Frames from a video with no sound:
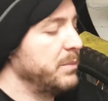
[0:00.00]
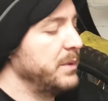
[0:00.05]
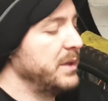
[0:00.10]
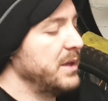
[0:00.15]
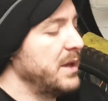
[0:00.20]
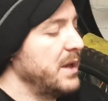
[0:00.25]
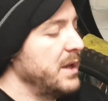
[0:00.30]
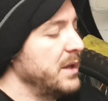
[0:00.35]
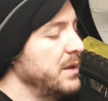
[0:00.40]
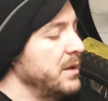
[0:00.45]

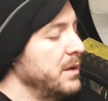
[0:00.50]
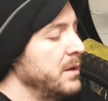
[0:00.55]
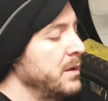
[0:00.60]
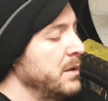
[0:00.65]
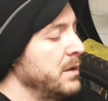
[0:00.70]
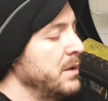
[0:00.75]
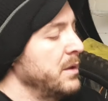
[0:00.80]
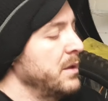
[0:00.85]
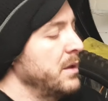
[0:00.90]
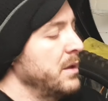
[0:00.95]
be a
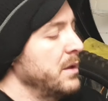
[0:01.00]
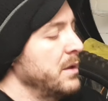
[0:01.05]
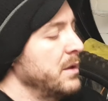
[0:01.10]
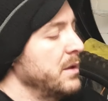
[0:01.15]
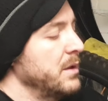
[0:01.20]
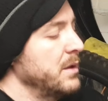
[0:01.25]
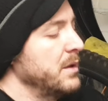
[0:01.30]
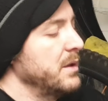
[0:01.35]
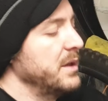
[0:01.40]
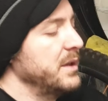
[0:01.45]

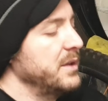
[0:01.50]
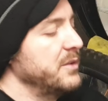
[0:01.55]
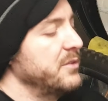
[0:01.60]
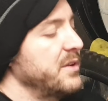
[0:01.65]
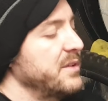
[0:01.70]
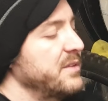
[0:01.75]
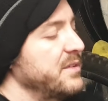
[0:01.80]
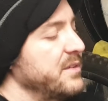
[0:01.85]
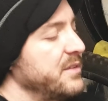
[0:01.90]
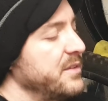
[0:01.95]

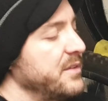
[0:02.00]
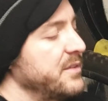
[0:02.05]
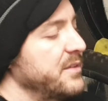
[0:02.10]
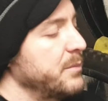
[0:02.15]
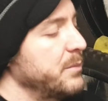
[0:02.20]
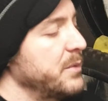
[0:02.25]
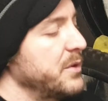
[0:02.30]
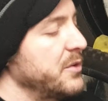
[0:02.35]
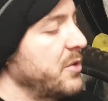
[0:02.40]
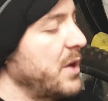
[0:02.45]
interesting
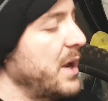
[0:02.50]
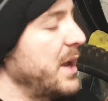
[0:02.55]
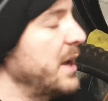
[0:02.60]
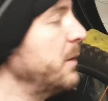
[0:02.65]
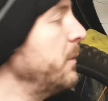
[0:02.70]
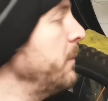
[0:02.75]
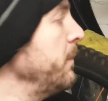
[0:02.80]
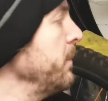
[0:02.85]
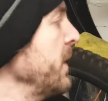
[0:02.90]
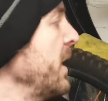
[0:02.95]
system to try
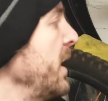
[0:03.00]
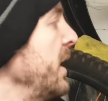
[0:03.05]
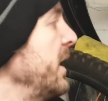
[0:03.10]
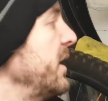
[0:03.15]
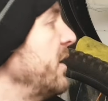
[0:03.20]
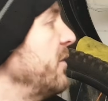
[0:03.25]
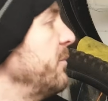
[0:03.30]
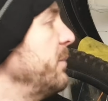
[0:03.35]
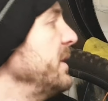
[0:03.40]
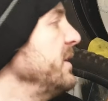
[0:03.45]
out.
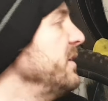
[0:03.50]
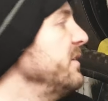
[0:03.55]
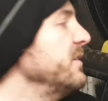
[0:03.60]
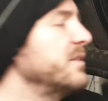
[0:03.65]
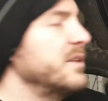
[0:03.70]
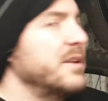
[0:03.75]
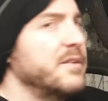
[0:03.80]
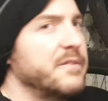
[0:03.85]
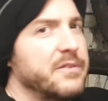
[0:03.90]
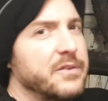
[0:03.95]
Now I've been
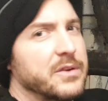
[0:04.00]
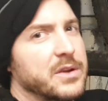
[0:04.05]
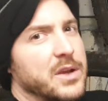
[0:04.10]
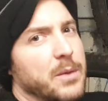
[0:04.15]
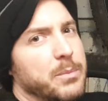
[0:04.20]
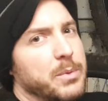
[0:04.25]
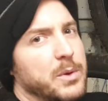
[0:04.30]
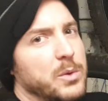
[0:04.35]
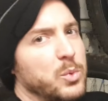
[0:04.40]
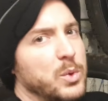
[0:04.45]
using it for a
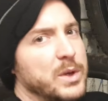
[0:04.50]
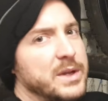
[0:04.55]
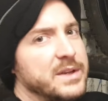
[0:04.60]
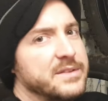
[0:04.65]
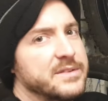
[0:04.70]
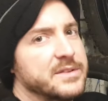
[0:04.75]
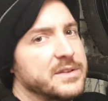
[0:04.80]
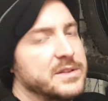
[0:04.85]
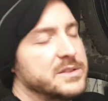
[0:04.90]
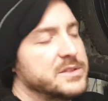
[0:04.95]
couple of
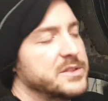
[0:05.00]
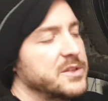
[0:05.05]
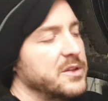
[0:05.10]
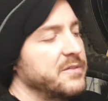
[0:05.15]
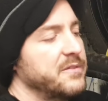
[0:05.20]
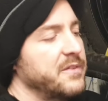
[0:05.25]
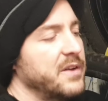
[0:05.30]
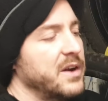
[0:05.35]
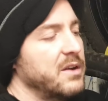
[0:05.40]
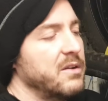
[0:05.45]
weeks, and so
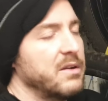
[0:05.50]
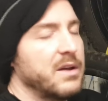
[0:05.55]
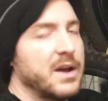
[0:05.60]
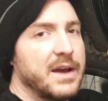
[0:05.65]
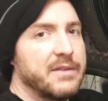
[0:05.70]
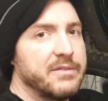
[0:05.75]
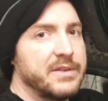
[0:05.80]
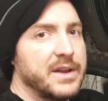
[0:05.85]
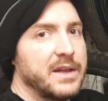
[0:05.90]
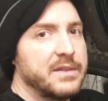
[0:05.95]
far I
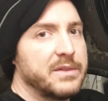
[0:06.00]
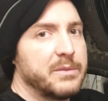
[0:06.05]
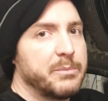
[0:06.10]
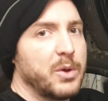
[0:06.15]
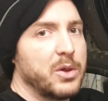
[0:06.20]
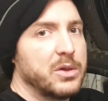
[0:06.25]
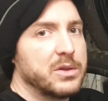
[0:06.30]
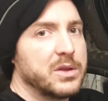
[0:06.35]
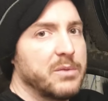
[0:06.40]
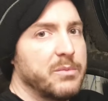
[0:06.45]
haven't had the
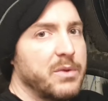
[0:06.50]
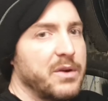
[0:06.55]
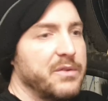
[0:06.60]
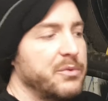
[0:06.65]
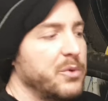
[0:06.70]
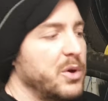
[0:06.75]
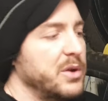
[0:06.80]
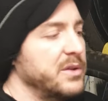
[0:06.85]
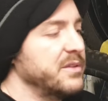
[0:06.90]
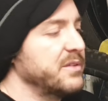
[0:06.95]
bottle come
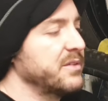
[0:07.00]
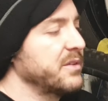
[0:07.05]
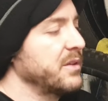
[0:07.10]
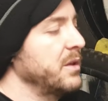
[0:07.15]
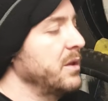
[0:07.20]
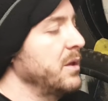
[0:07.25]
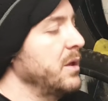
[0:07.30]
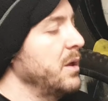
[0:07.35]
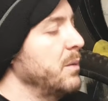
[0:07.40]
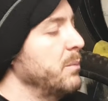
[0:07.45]
off once,
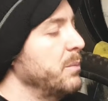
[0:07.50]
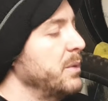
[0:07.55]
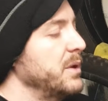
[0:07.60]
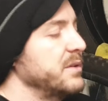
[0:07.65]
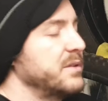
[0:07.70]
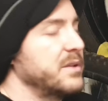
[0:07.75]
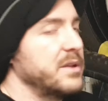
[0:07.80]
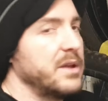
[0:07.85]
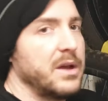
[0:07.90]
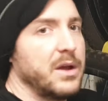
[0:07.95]

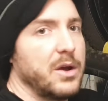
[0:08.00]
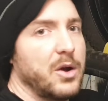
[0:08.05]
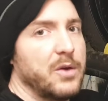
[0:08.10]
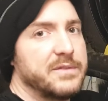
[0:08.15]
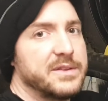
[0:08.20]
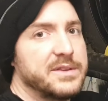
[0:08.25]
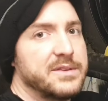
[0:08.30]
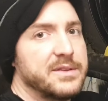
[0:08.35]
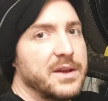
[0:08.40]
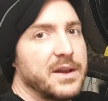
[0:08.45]
but
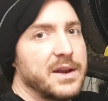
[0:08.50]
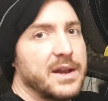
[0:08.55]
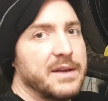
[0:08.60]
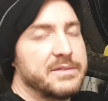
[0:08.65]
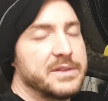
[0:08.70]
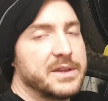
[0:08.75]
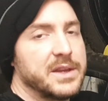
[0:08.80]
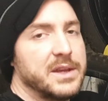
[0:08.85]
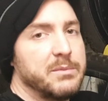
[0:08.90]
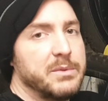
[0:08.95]
obviously I'll
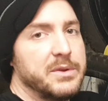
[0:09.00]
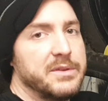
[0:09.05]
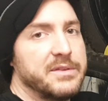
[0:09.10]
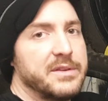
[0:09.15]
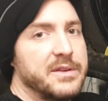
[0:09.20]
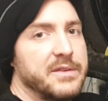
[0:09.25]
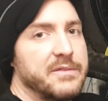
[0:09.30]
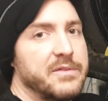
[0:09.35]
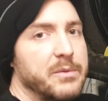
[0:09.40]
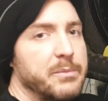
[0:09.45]
have to keep
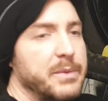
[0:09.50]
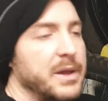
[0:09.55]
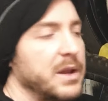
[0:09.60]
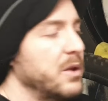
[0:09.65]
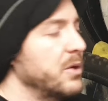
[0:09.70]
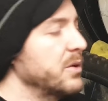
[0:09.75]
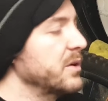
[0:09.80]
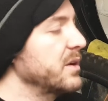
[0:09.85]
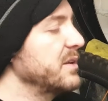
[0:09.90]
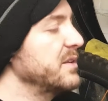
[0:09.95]
using it for a bit
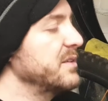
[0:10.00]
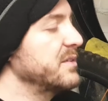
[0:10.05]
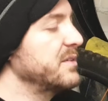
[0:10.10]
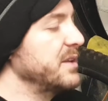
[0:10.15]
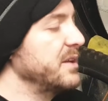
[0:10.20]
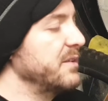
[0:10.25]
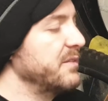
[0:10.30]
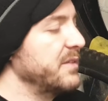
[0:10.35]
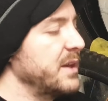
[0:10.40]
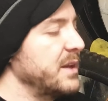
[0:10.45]
longer to
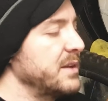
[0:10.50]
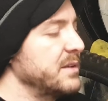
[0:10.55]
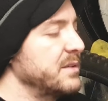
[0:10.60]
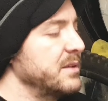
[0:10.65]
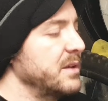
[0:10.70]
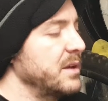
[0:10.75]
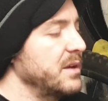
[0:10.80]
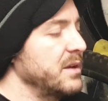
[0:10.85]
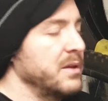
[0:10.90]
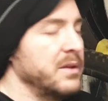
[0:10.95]
see if
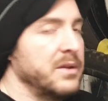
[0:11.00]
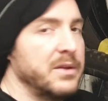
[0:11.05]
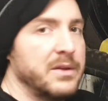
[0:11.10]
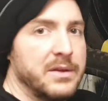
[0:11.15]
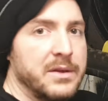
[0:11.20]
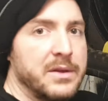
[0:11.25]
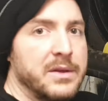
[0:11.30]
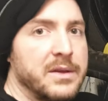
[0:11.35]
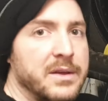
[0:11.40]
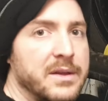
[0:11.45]
that
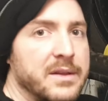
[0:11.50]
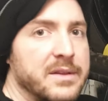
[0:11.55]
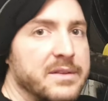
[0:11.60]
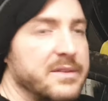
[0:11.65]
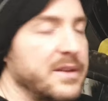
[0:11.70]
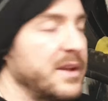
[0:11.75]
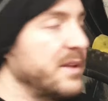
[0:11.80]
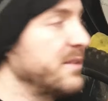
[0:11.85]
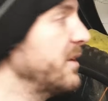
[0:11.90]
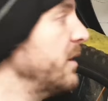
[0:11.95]

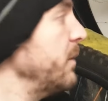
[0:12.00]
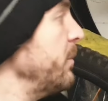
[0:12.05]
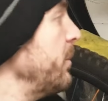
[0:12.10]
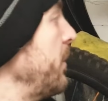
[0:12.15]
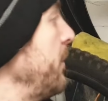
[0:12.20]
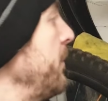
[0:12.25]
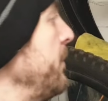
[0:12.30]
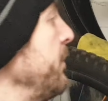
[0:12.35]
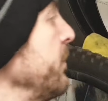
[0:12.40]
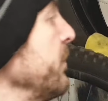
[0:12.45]
stays up.
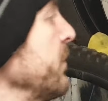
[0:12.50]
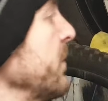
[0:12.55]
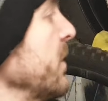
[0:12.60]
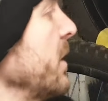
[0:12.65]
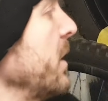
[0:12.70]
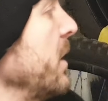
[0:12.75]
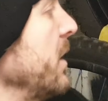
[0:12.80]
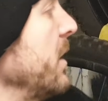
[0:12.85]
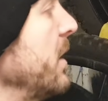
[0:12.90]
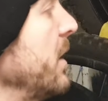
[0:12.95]

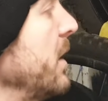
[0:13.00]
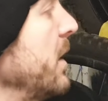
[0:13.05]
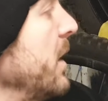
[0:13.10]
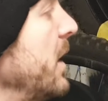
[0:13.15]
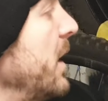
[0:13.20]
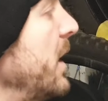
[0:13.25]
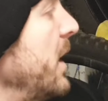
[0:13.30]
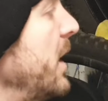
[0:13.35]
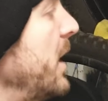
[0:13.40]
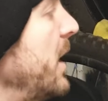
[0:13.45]

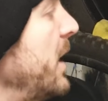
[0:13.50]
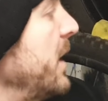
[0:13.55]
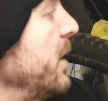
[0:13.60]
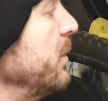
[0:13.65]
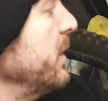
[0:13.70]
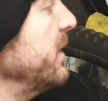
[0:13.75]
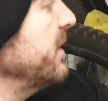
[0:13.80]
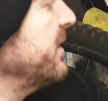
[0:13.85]
And I will